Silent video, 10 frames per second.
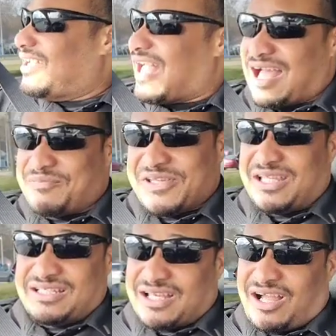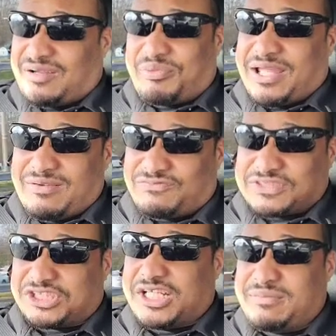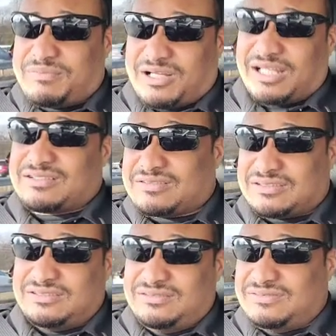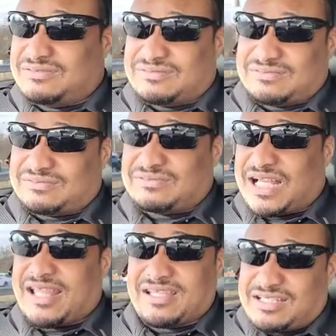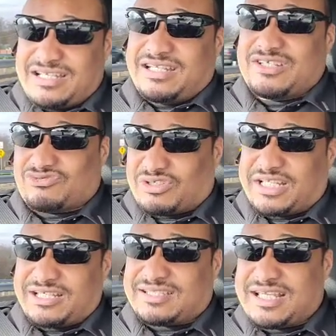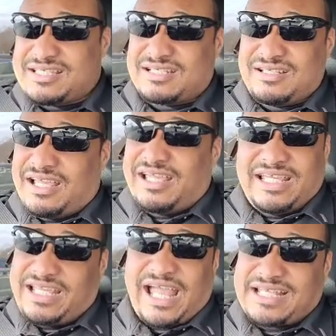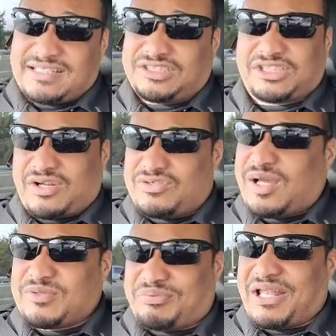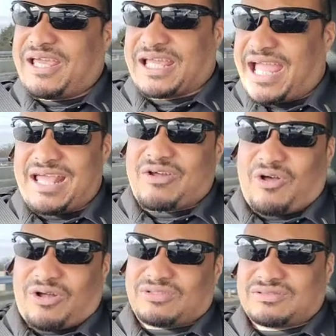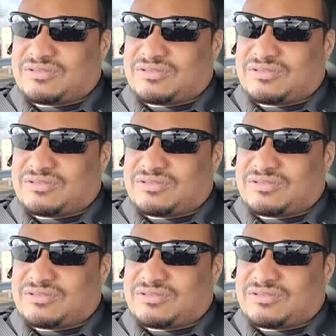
I mean, y'all could pay him for cheap, but other than his rookie season, he hasn't shown up to play at all.